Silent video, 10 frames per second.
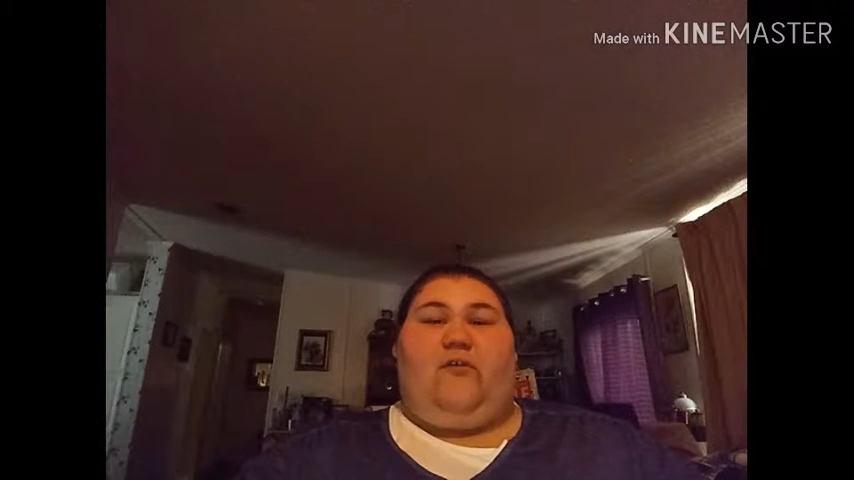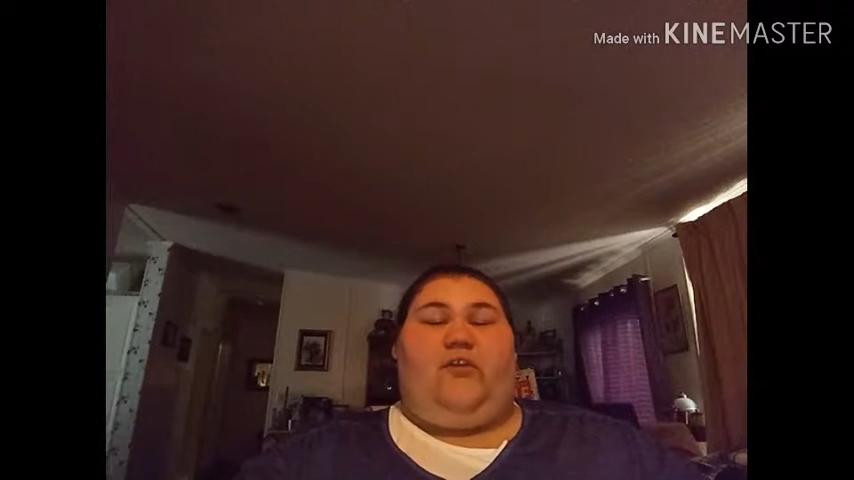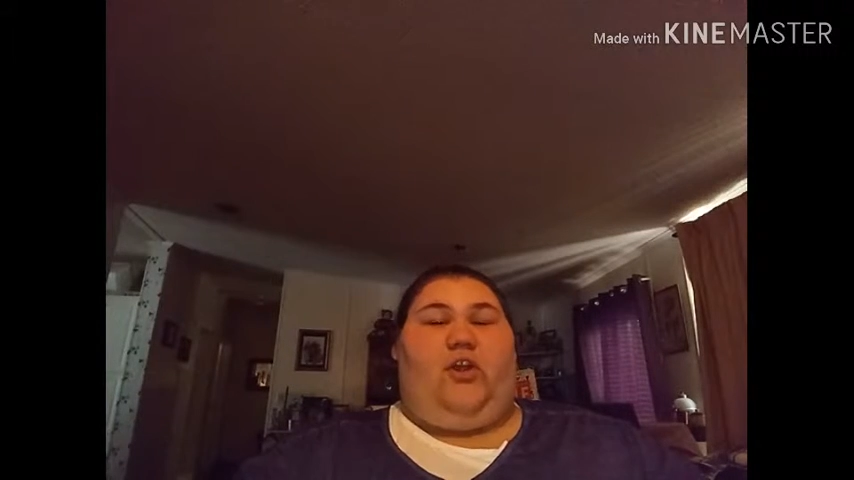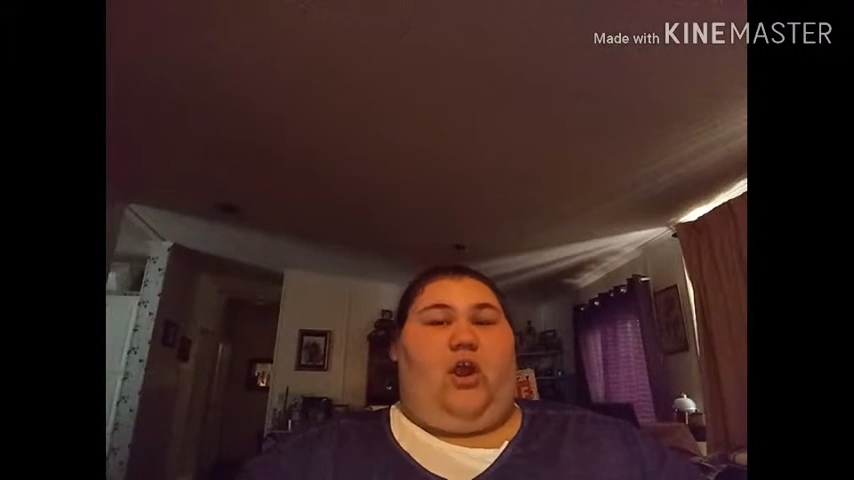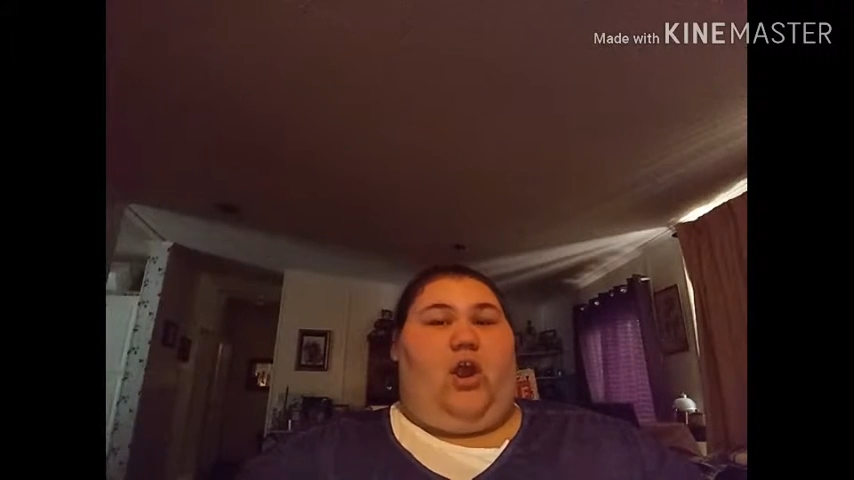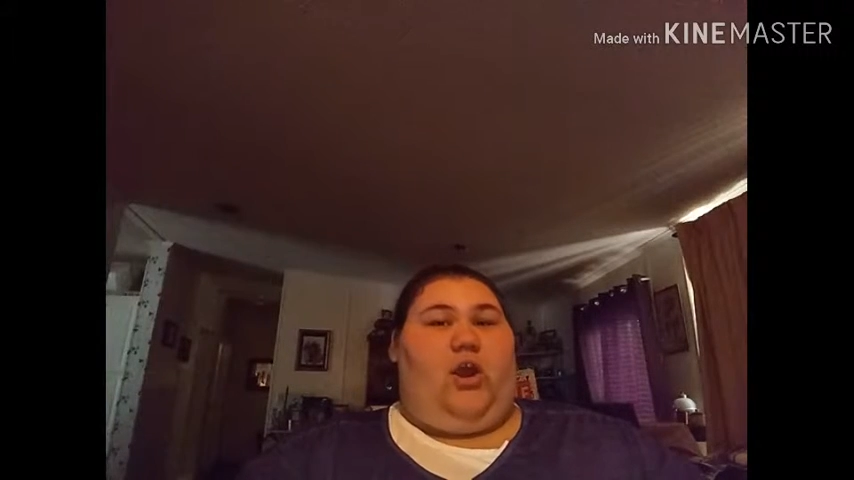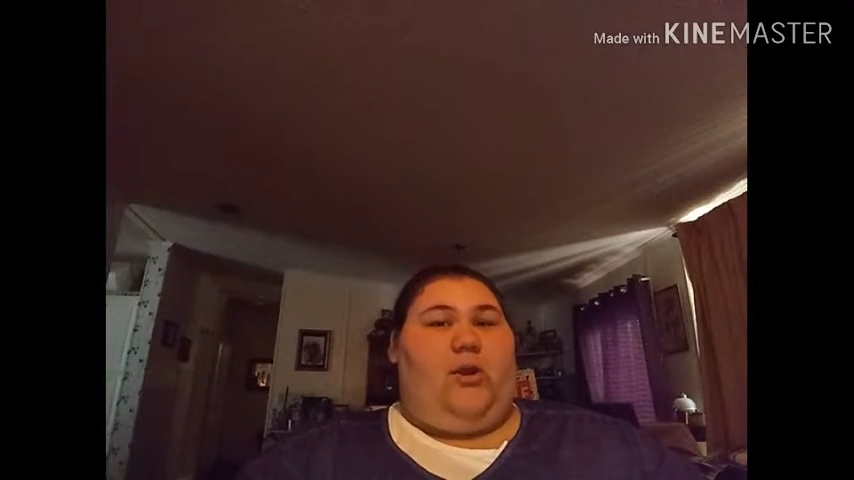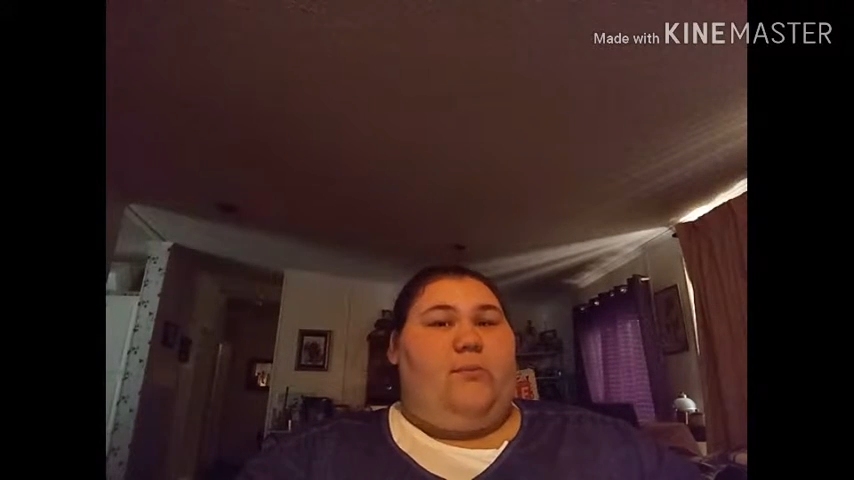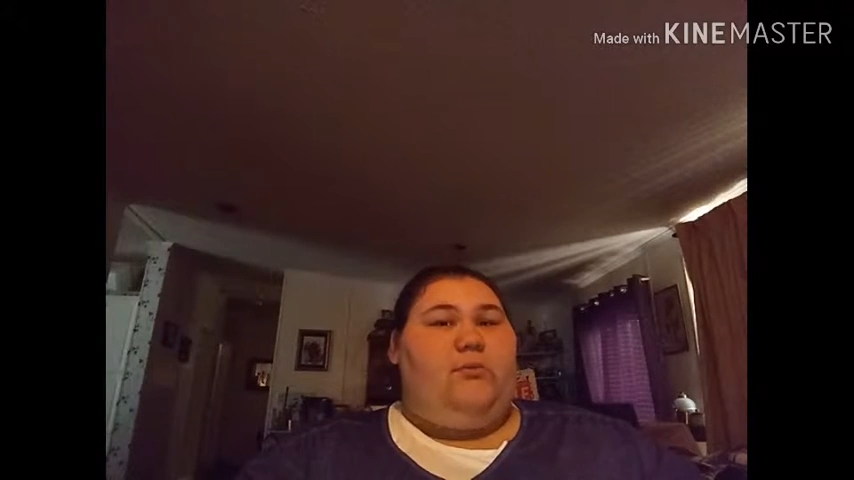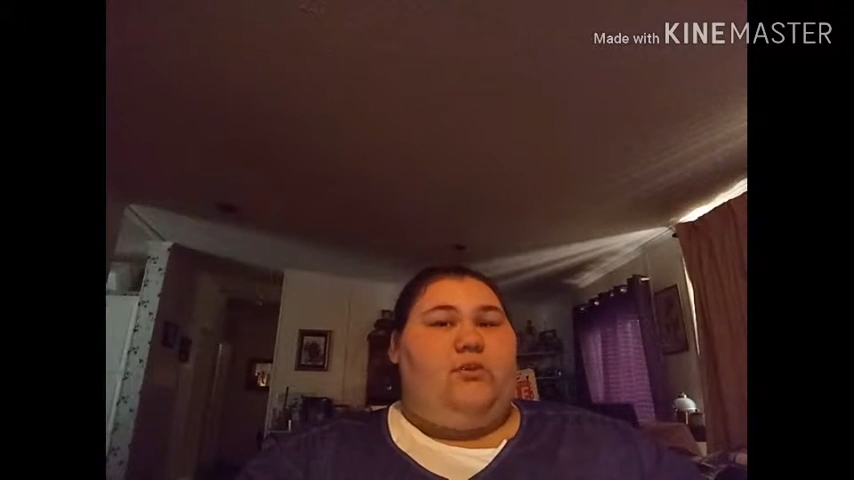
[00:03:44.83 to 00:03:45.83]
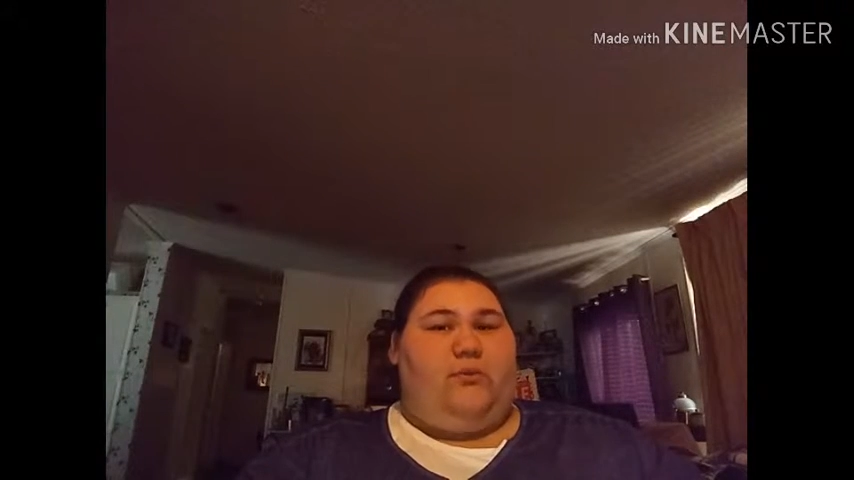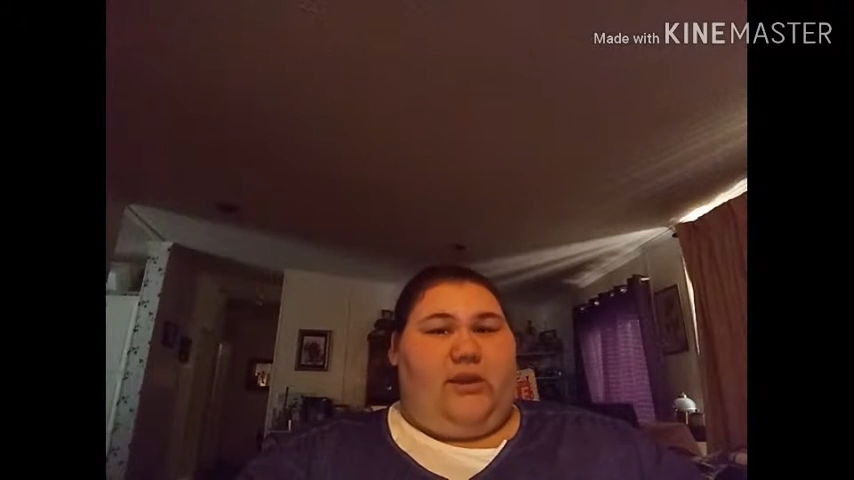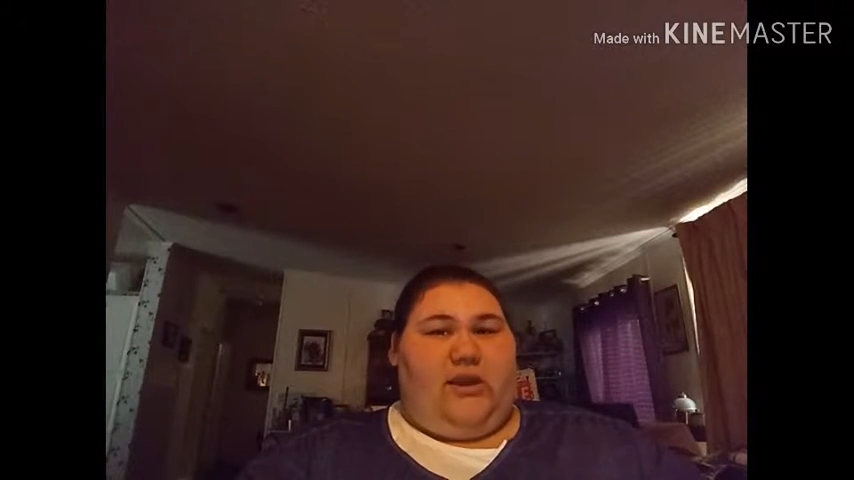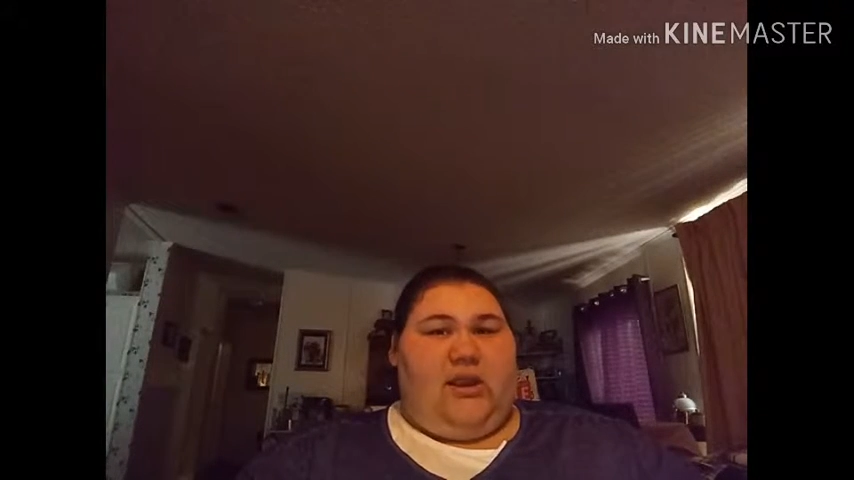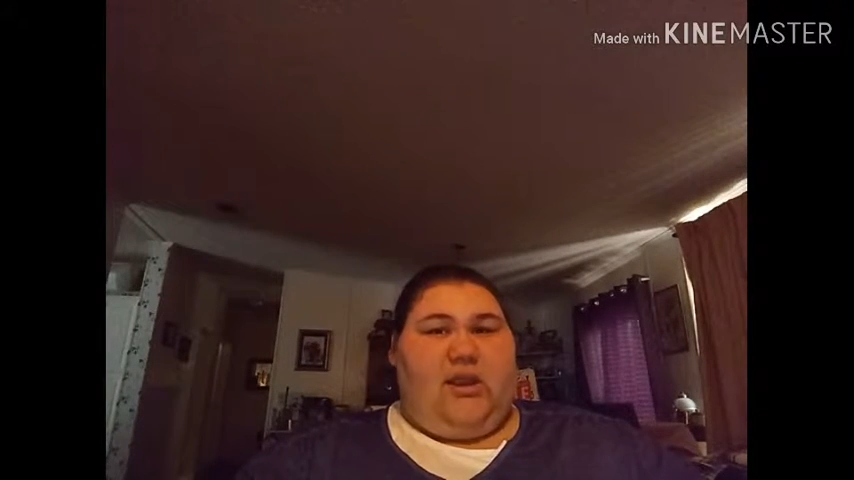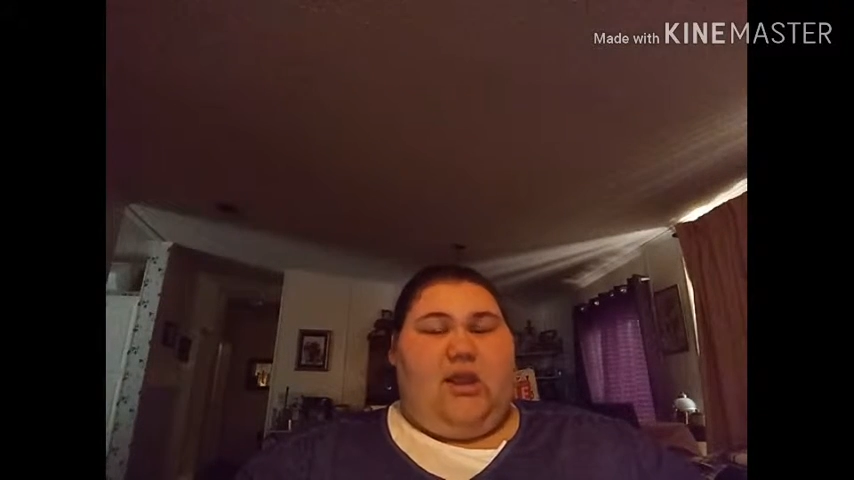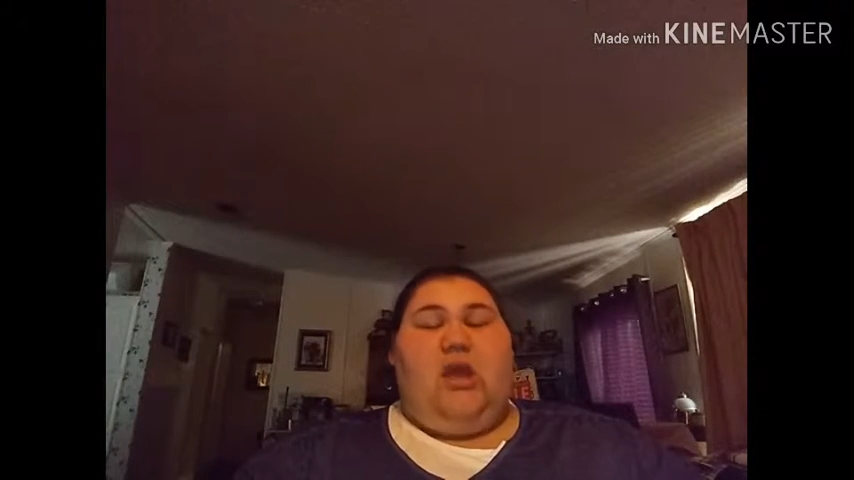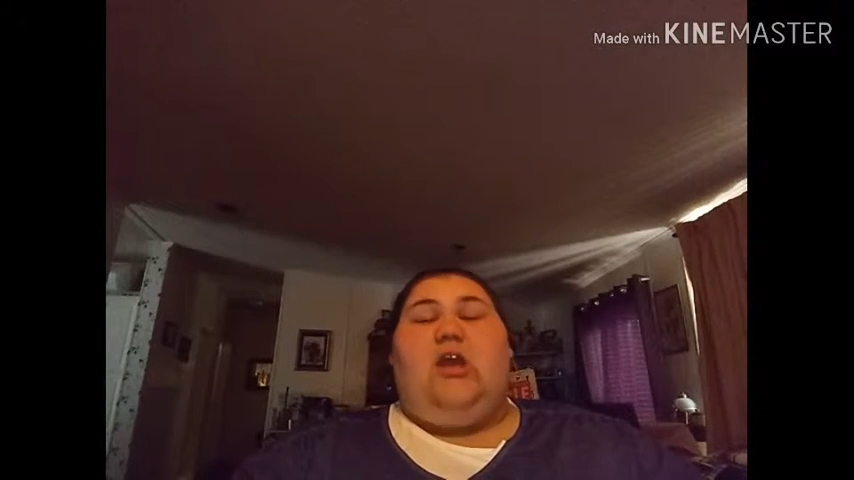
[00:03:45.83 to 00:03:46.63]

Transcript: over your arm to read it,